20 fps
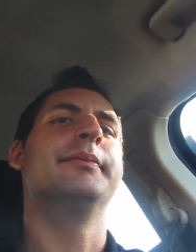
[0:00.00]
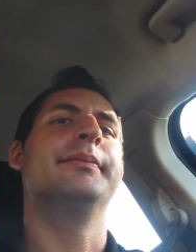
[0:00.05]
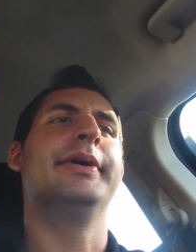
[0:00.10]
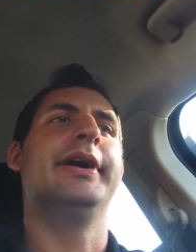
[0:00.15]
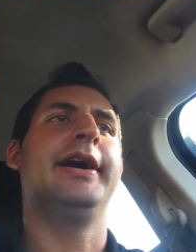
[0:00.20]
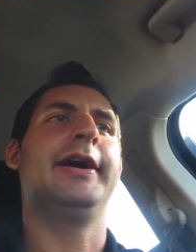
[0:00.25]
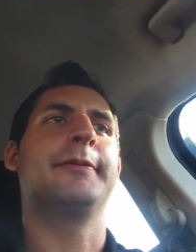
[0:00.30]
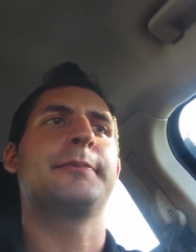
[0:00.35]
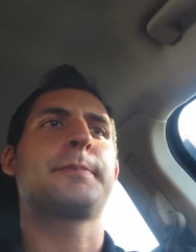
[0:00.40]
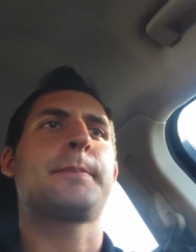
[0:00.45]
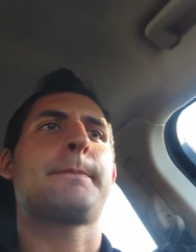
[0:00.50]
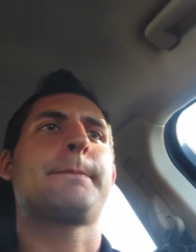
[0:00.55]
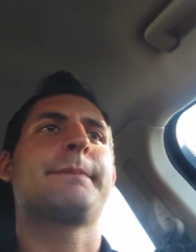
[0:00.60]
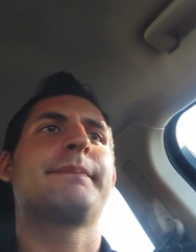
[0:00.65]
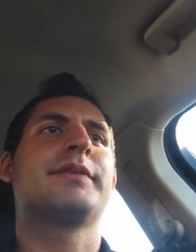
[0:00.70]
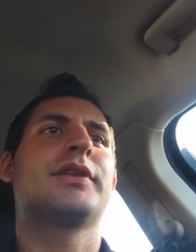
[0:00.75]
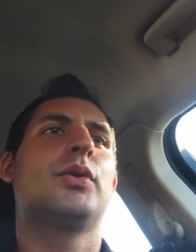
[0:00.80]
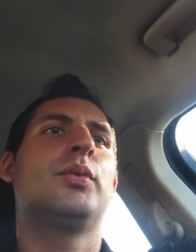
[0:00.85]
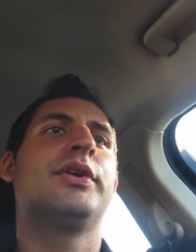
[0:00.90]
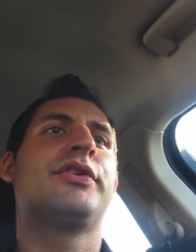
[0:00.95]
But
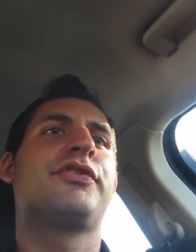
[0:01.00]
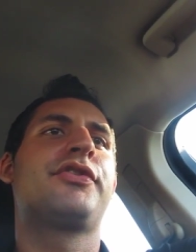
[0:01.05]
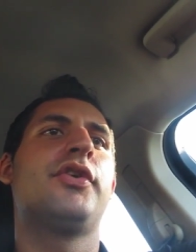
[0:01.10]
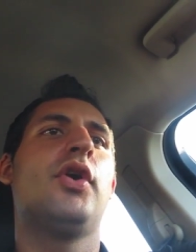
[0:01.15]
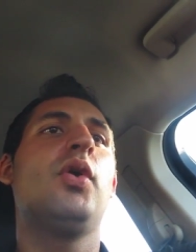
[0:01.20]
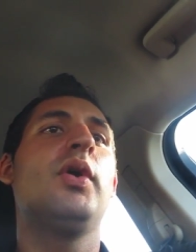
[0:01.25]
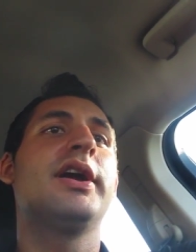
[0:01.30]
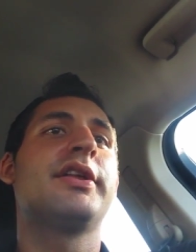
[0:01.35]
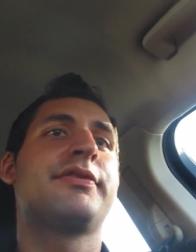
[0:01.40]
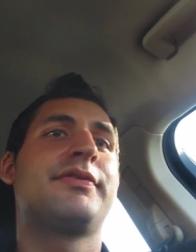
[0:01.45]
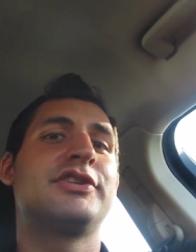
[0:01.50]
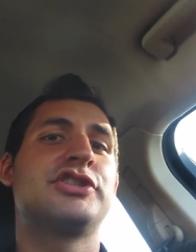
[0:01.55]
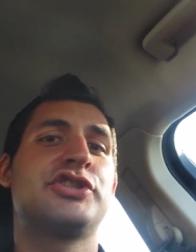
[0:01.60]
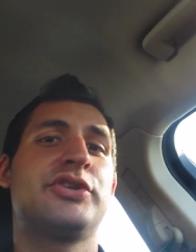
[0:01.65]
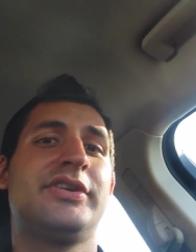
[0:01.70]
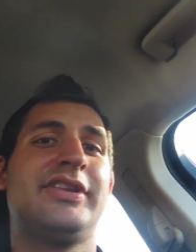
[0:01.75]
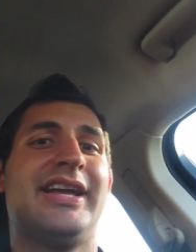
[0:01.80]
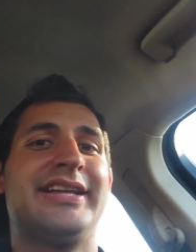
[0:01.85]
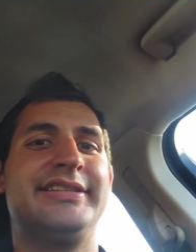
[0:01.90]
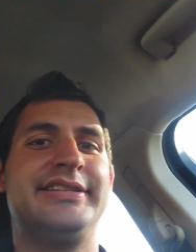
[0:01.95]
with SOAR, it's for
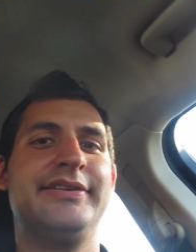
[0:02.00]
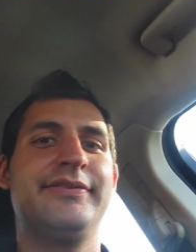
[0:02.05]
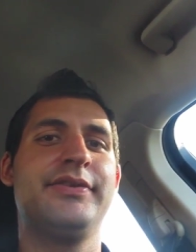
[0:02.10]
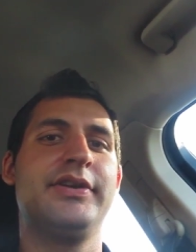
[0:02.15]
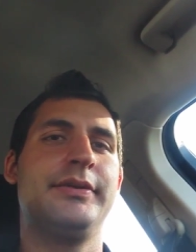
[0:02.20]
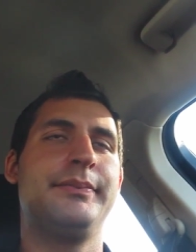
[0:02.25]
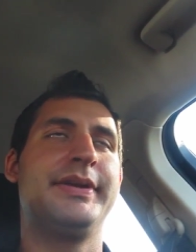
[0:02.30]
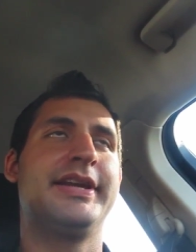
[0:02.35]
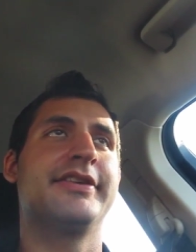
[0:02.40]
sure a lot different,